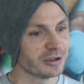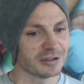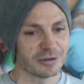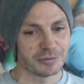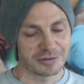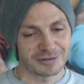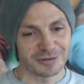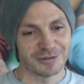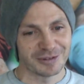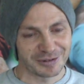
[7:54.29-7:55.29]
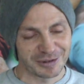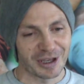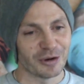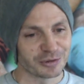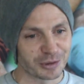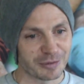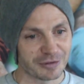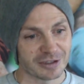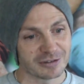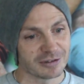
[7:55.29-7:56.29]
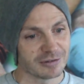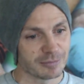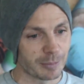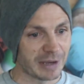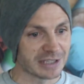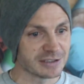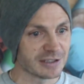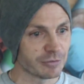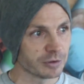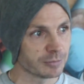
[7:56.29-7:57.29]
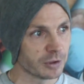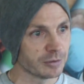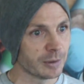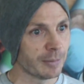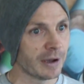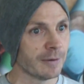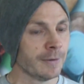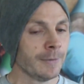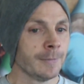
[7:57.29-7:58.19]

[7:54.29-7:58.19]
I don't get on top of things, and my badges, everyone's moaned at me about.